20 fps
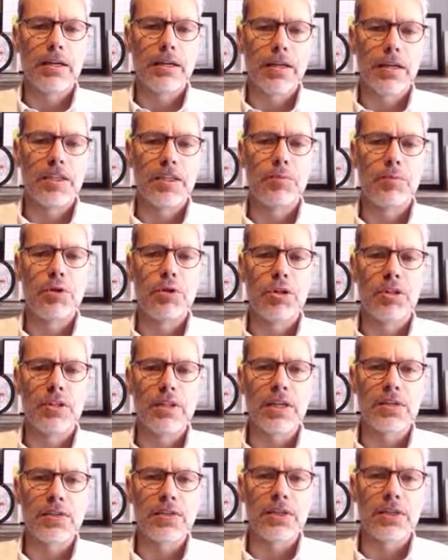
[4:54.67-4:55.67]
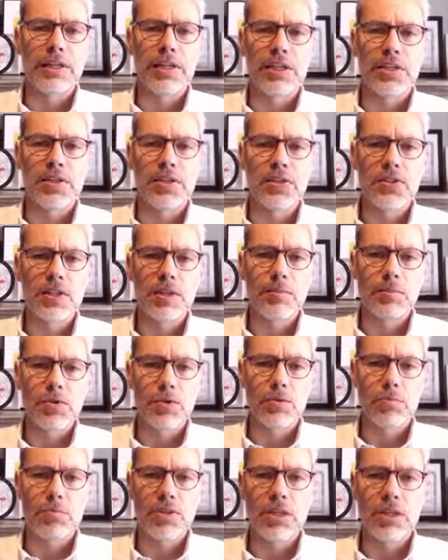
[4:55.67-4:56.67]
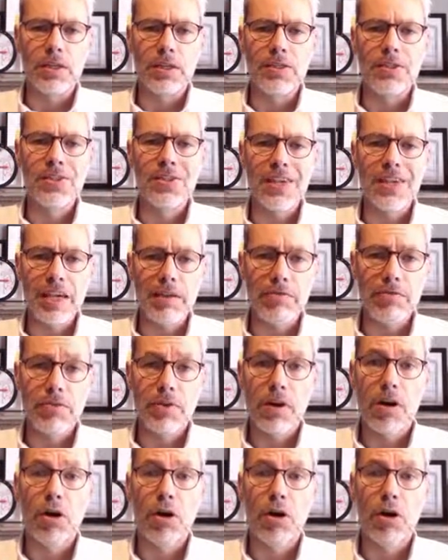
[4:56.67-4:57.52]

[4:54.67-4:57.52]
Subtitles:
antibiotic de-escalation seems to be safe,